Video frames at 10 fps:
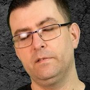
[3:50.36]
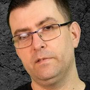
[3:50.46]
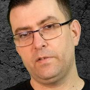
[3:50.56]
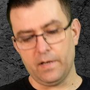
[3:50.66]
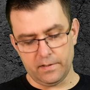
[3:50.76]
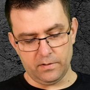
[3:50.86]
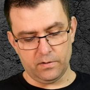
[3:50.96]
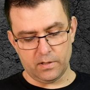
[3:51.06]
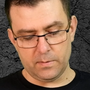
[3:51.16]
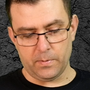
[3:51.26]
300
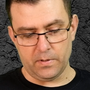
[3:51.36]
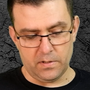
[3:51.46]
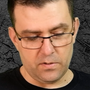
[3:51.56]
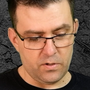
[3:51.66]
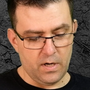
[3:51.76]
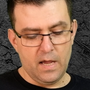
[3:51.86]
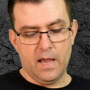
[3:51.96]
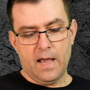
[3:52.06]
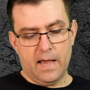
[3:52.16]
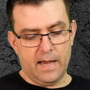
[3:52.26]
dots per inch.
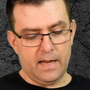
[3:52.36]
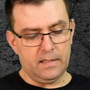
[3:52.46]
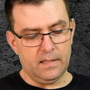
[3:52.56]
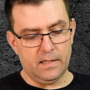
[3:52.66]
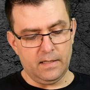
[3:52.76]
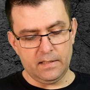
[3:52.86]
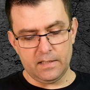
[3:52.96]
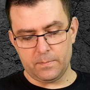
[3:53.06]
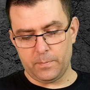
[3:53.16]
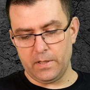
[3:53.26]
And uh, it
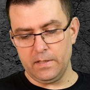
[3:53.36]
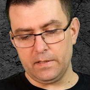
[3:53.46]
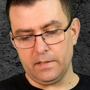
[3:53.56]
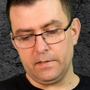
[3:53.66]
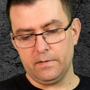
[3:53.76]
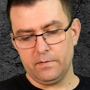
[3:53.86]
is printed,